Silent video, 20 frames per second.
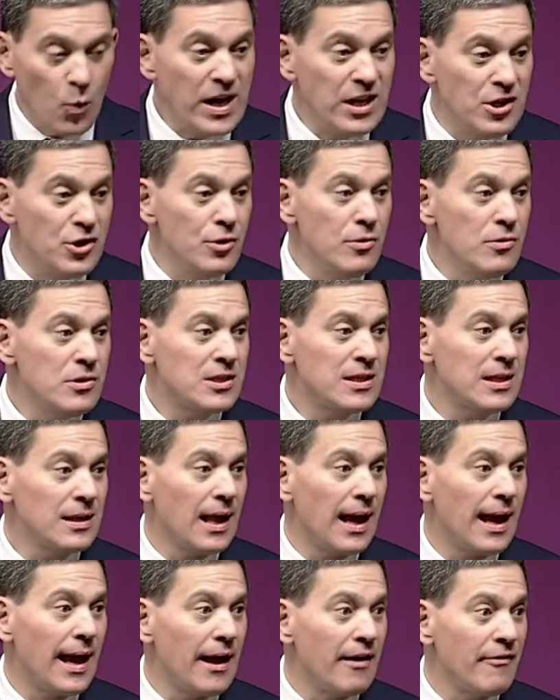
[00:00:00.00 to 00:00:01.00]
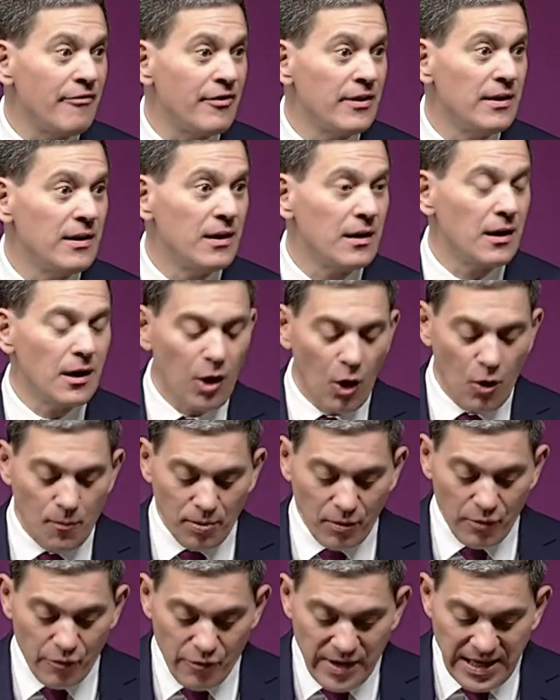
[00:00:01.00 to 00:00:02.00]
We do still have
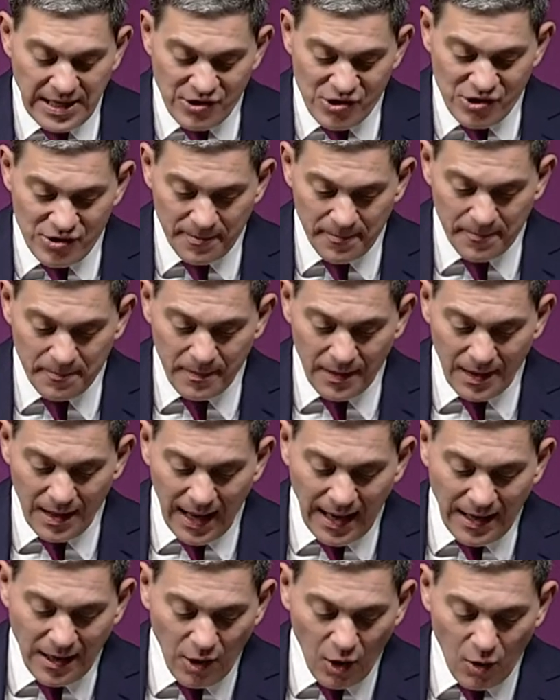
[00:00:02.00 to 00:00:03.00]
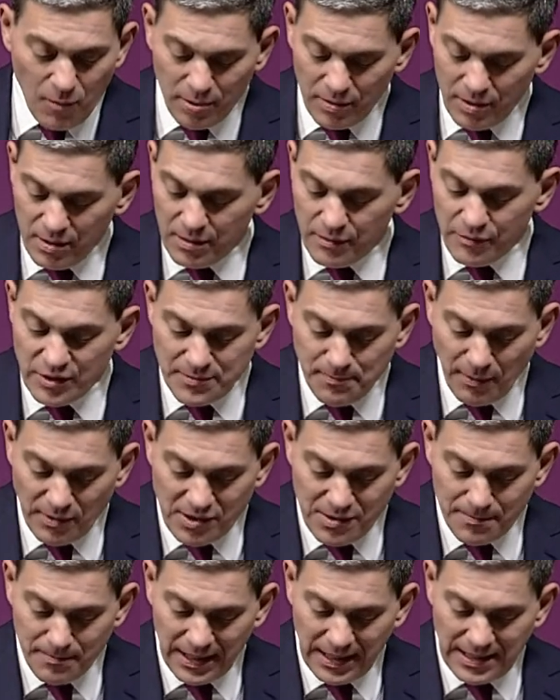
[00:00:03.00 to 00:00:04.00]
global reach and global
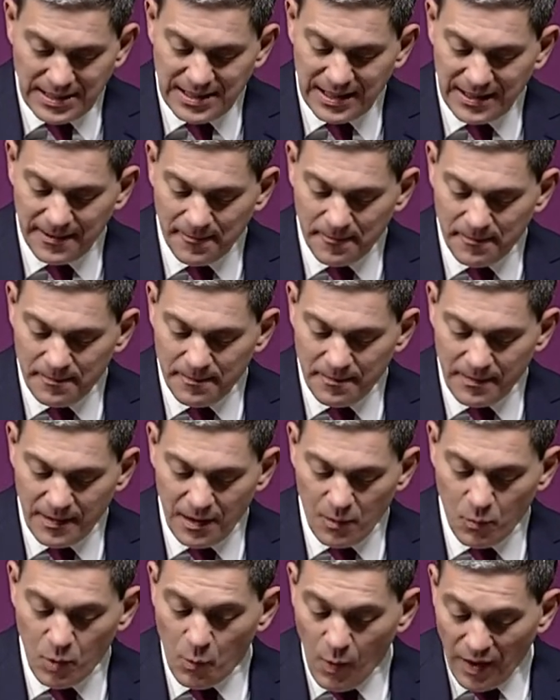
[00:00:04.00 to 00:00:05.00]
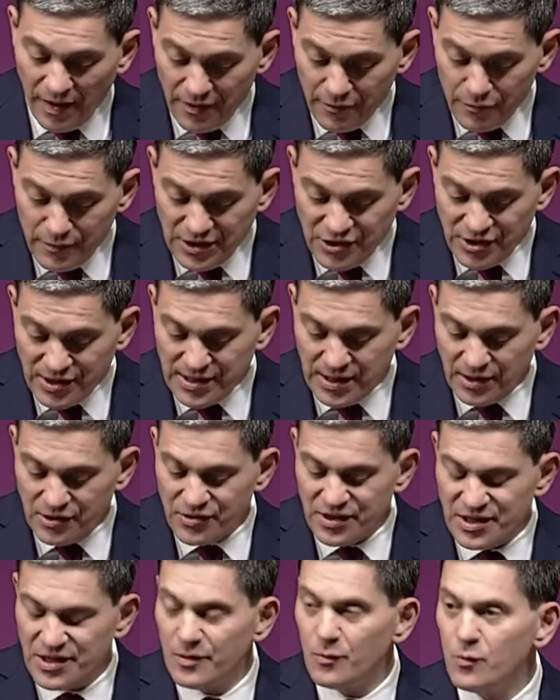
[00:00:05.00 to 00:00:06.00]
responsibility. We're one of the richest
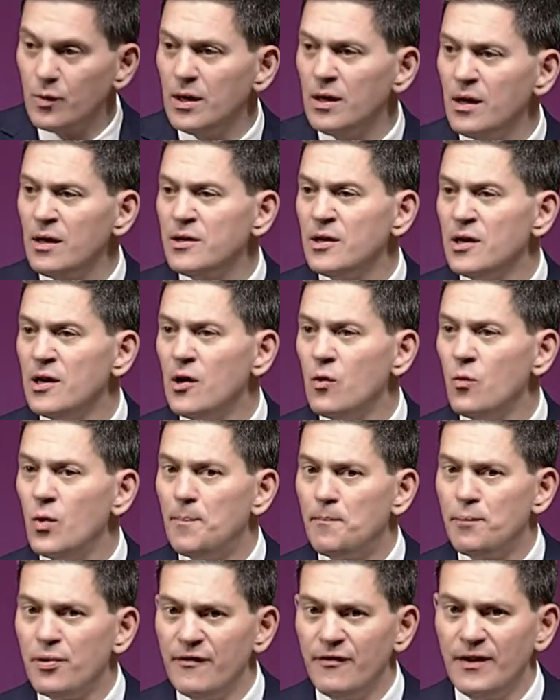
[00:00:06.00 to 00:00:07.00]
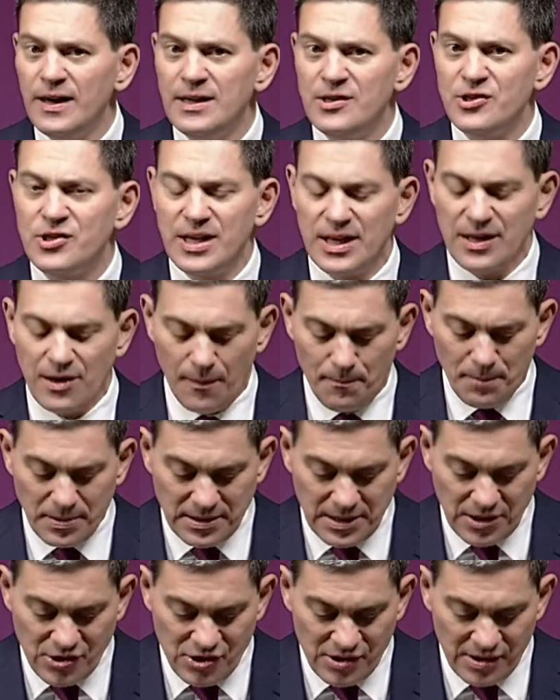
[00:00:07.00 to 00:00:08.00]
countries in the world. We're privileged in our
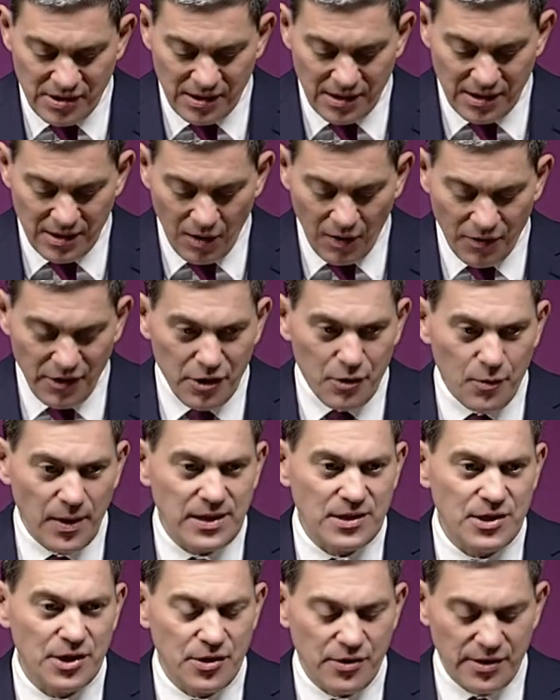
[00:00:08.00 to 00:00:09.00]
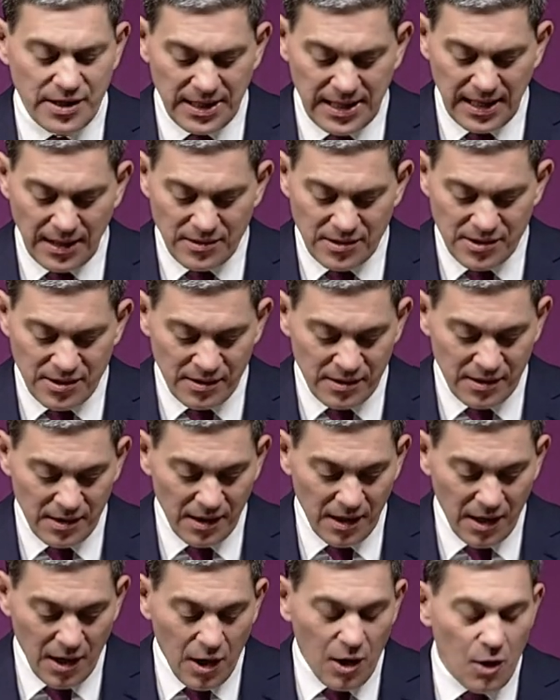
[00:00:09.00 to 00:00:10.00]
position on the UN Security
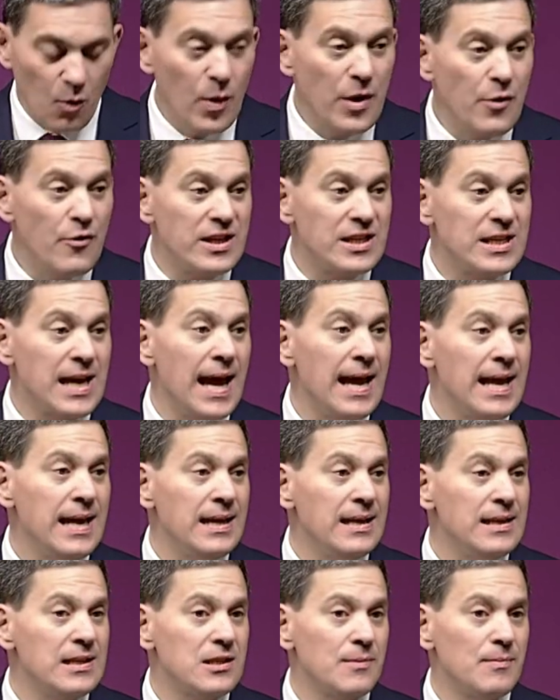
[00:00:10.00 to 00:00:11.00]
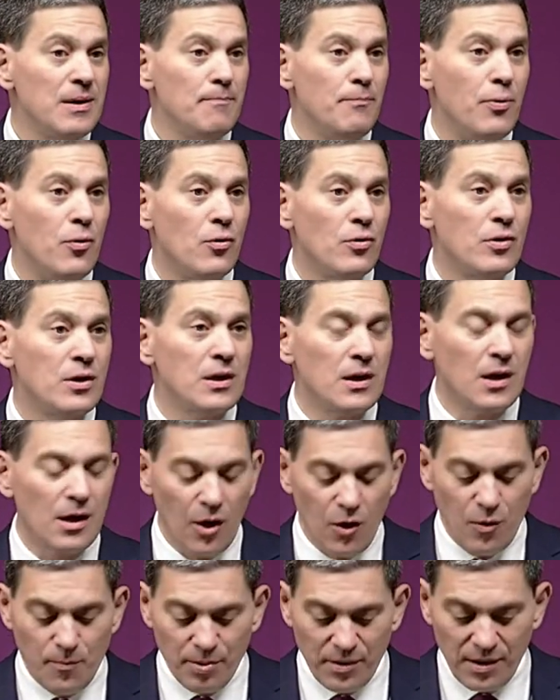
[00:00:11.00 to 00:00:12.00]
Council. We retain some important
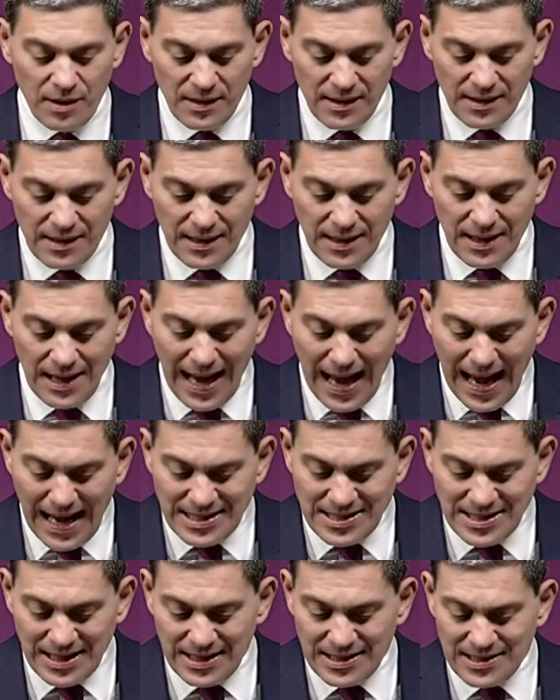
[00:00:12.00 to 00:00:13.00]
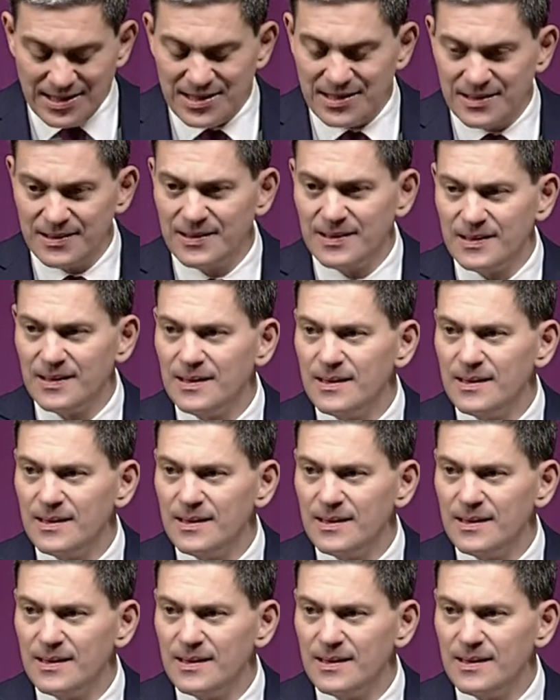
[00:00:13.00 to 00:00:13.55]
global assets.